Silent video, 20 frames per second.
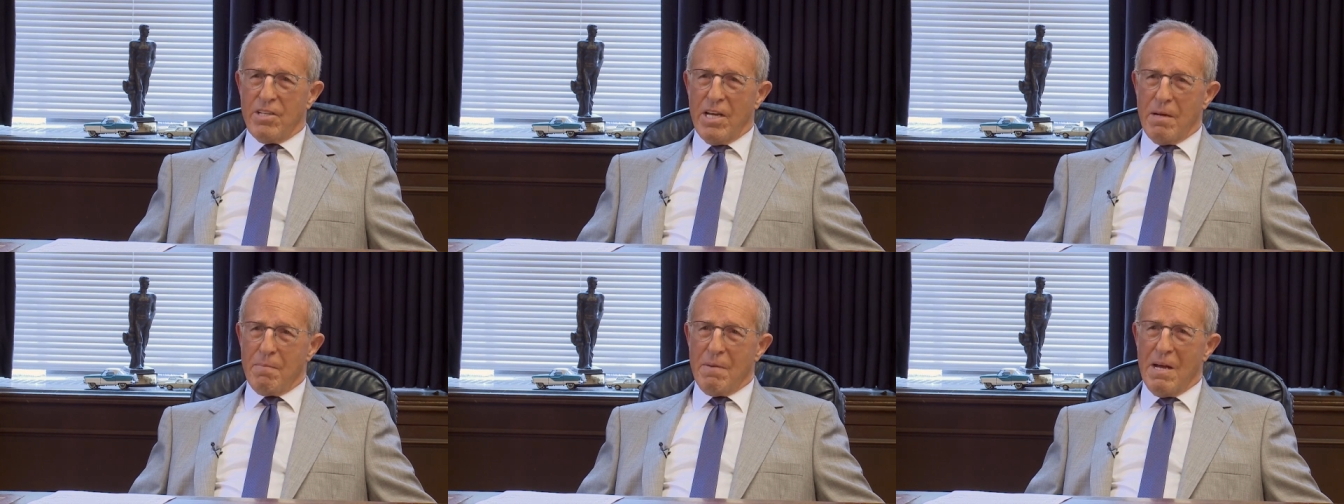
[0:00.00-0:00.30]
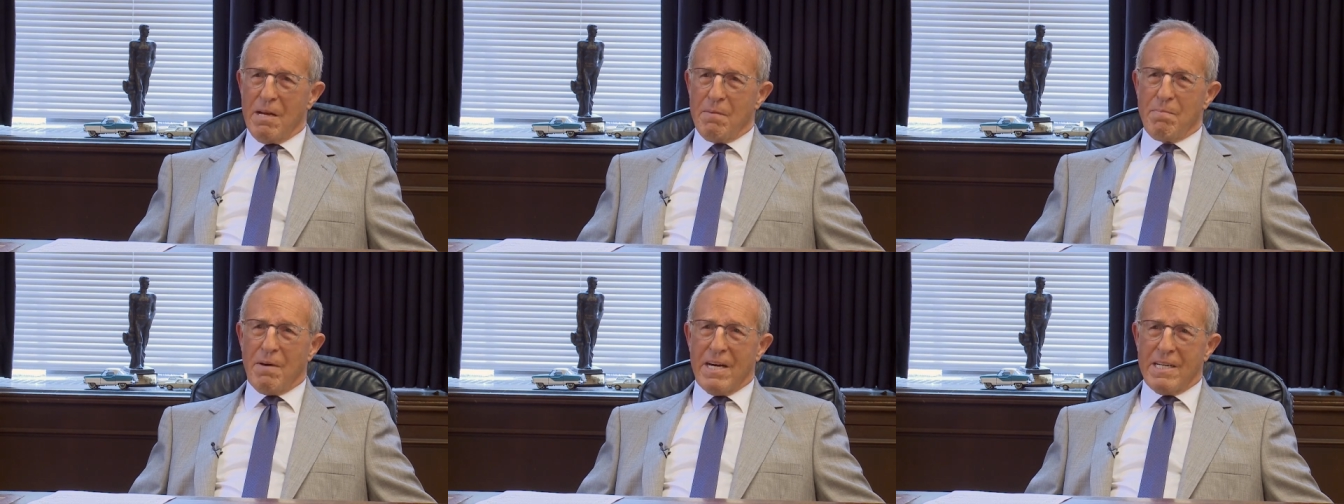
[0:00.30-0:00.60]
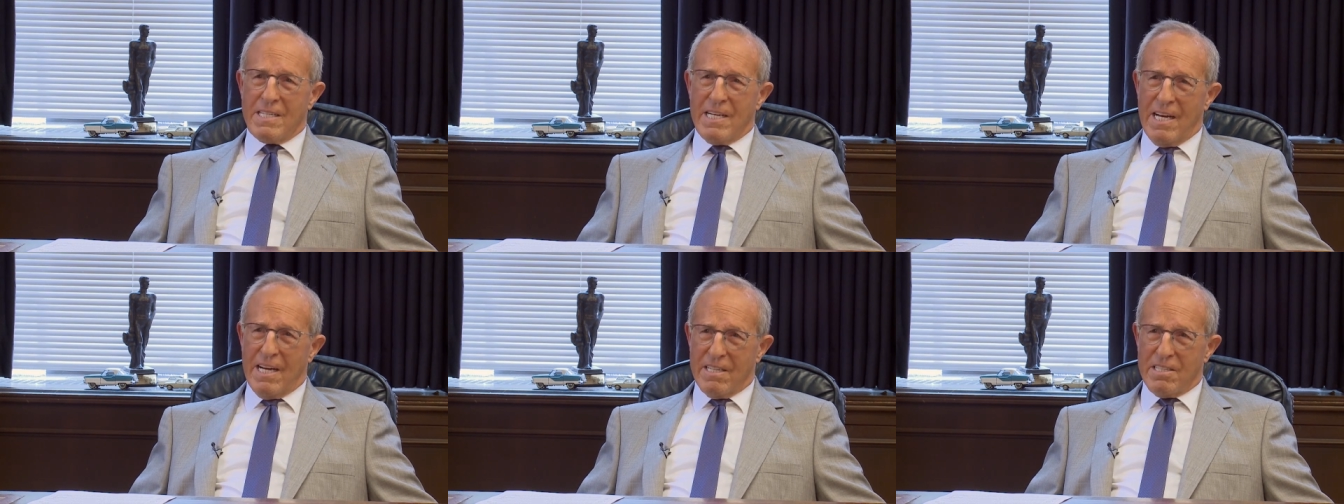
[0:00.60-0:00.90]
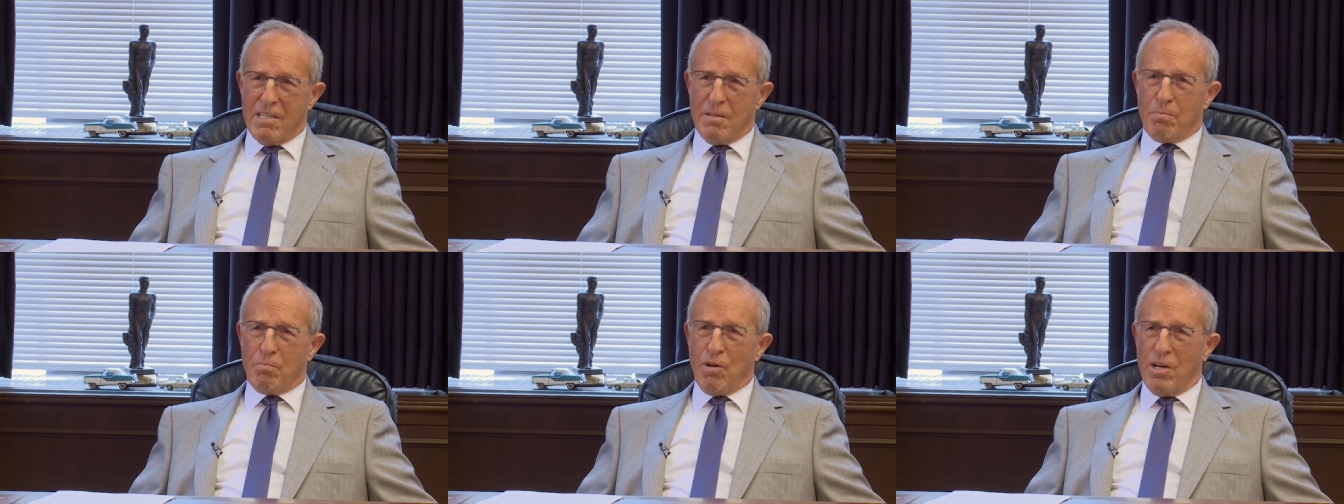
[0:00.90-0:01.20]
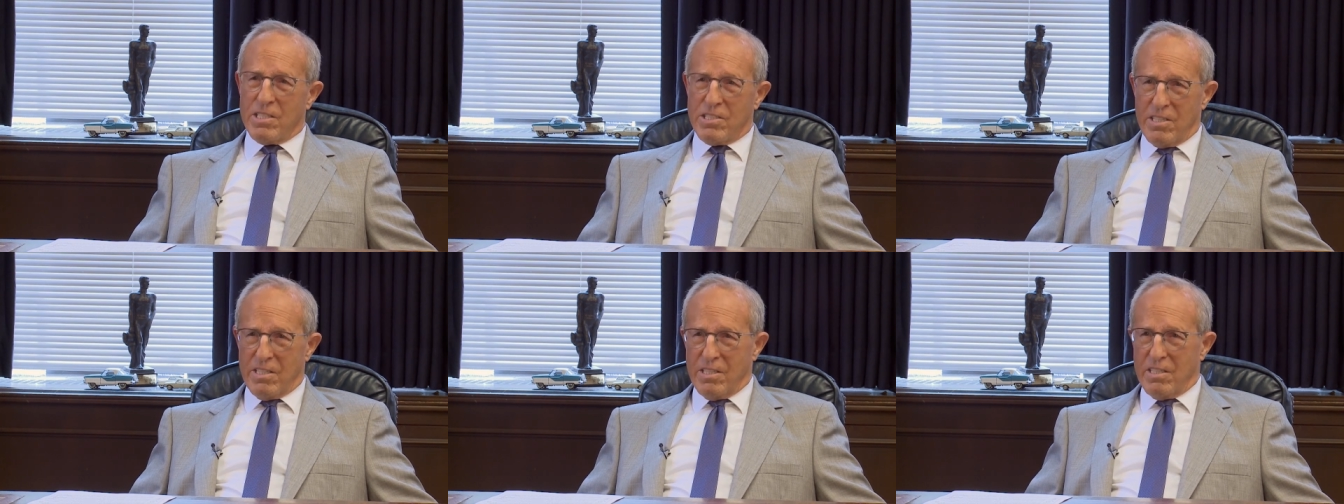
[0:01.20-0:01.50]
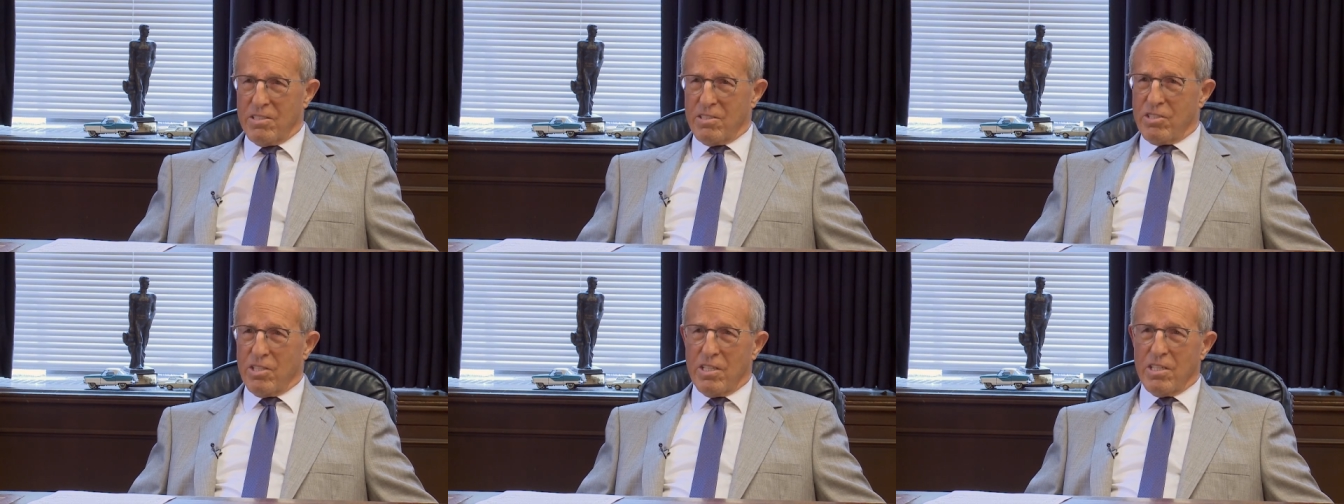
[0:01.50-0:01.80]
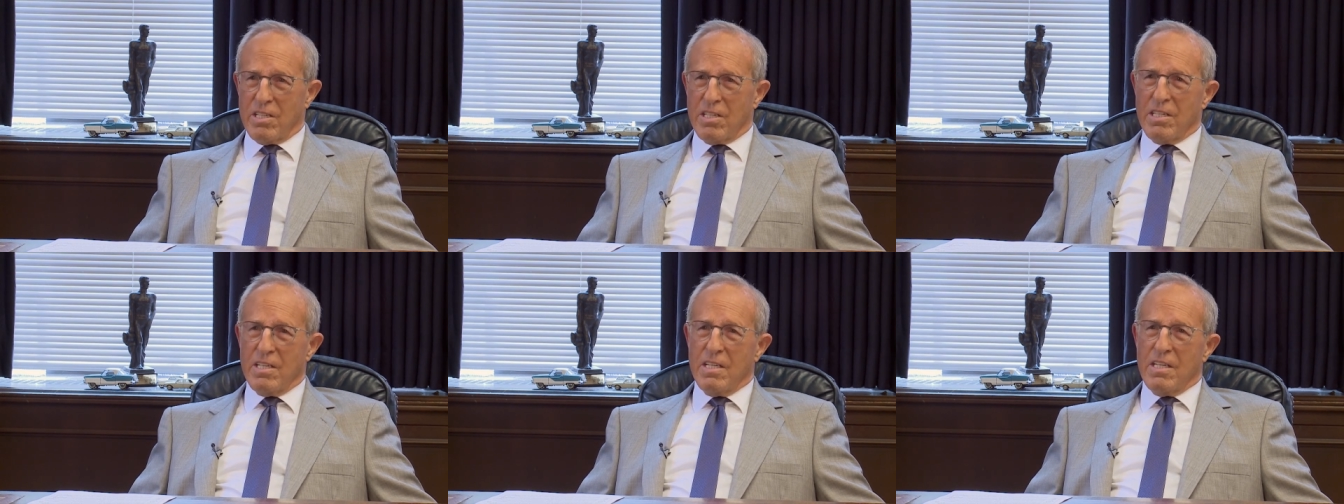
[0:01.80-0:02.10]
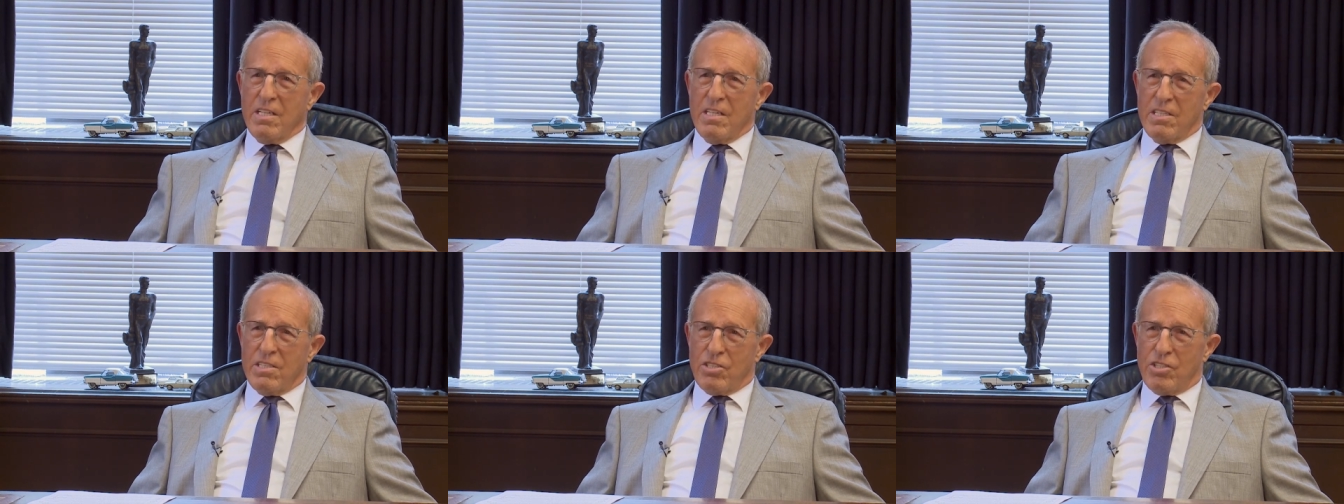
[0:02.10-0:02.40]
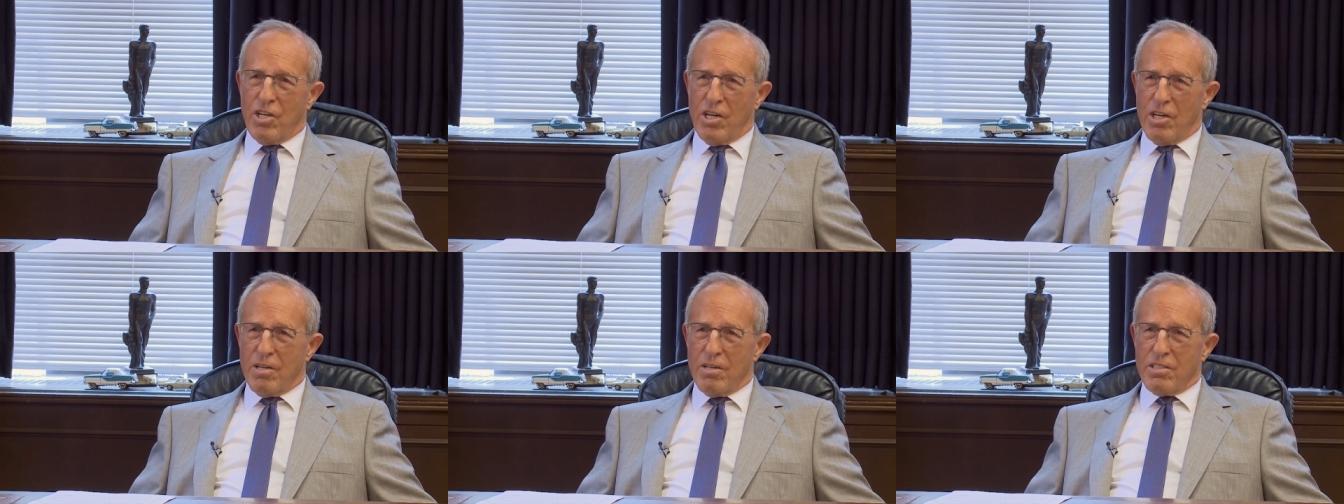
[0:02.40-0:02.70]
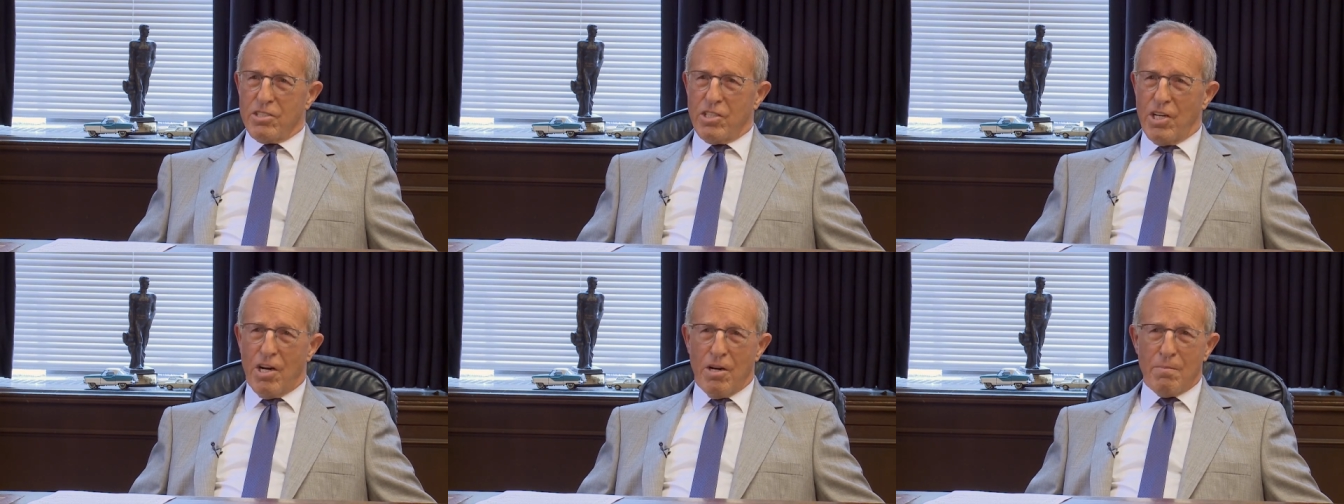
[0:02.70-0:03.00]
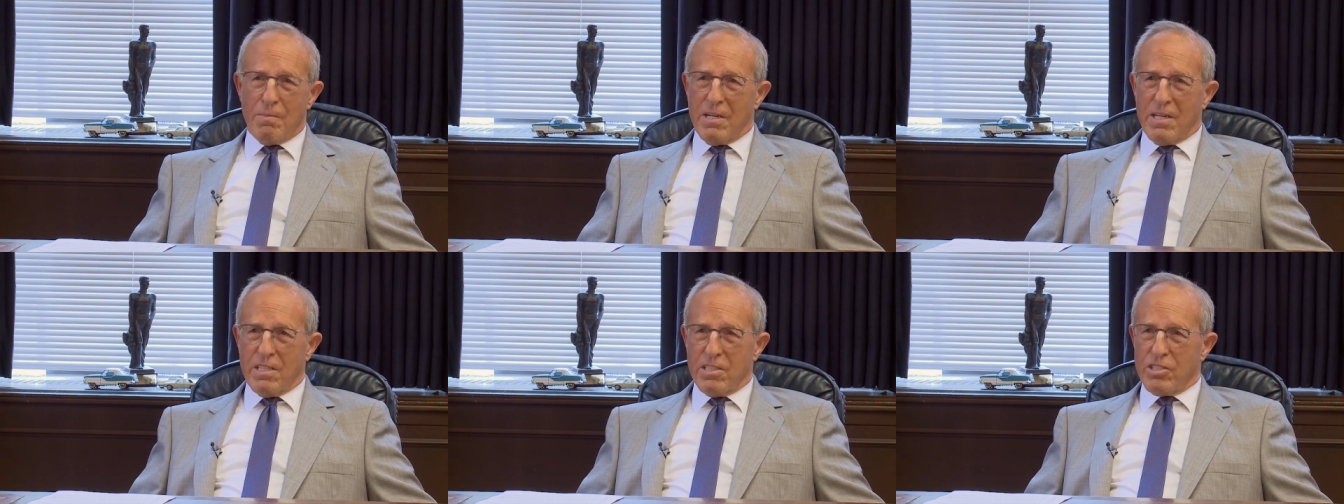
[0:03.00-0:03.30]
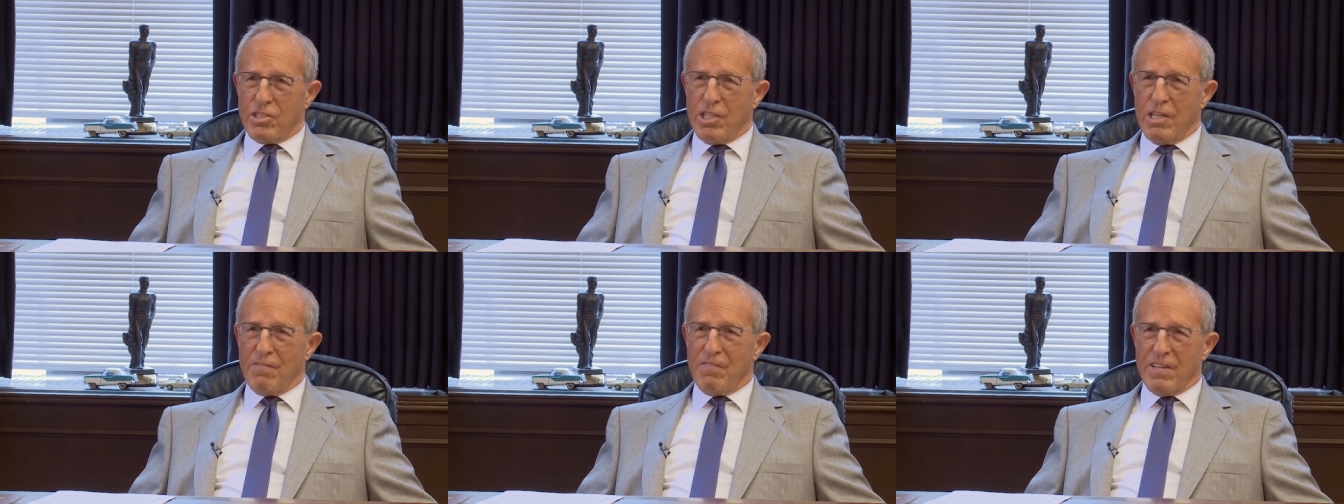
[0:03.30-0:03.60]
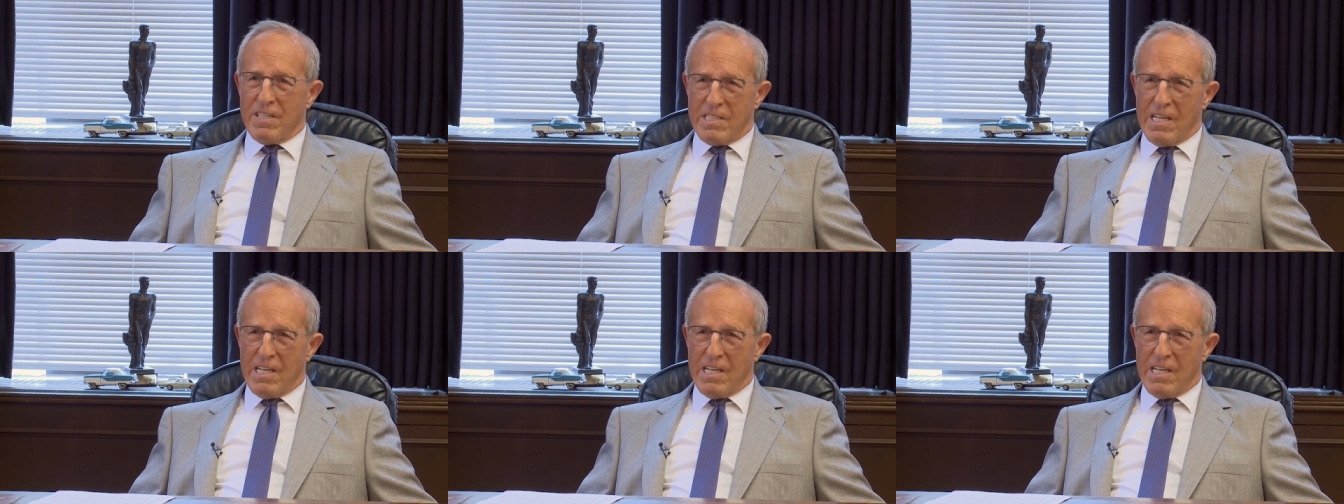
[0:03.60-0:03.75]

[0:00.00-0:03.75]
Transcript: they made my dad the president, uh, chair, chairman, and chief